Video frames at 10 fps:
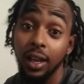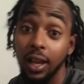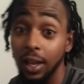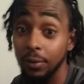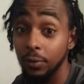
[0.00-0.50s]

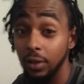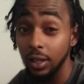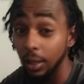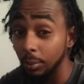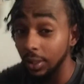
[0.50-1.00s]
Have
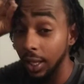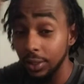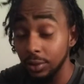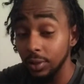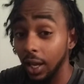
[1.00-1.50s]
fun. I'm
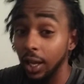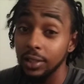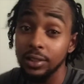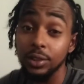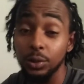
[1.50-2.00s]
glad you
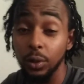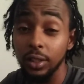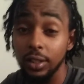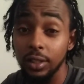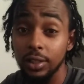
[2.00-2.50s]
guys
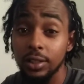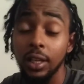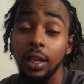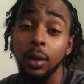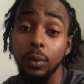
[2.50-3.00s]
enjoyed
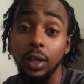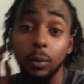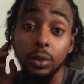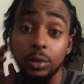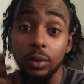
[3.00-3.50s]
this. What I
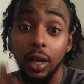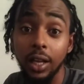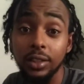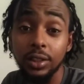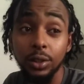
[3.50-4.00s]
want you
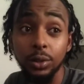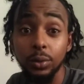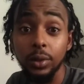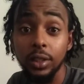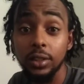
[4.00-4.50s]
guys to
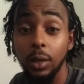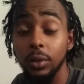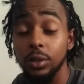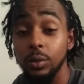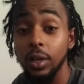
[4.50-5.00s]
do is I
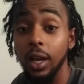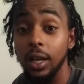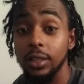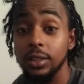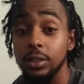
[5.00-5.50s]
want you
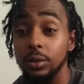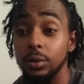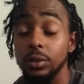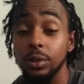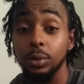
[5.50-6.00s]
guys to
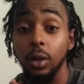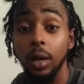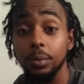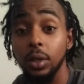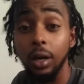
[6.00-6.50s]

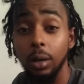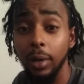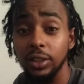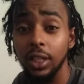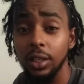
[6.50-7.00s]
subscribe to all
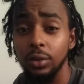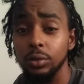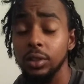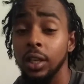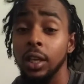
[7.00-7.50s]
my channels.
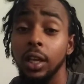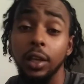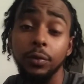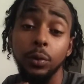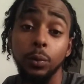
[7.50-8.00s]

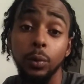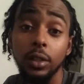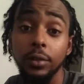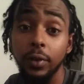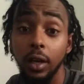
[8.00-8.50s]
If you
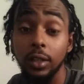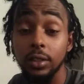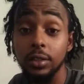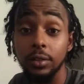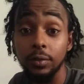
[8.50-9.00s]
really found
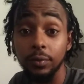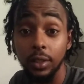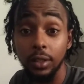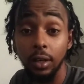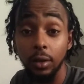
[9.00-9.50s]
this
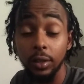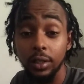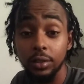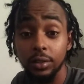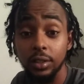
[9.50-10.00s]
video
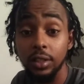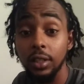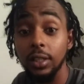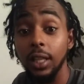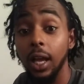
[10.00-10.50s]
interesting,
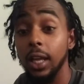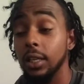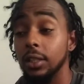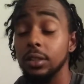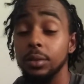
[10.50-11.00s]

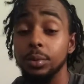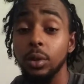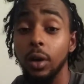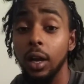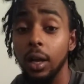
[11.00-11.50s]
like and
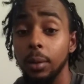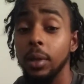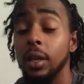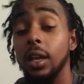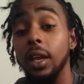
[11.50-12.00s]
subscribe,
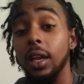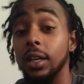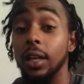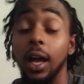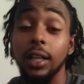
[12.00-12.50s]

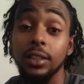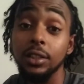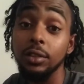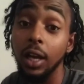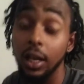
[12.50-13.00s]
and I'll see
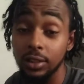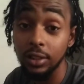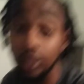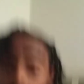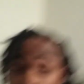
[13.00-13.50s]
you guys
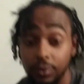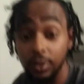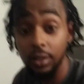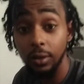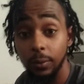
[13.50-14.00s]
in the next
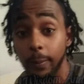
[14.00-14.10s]
video.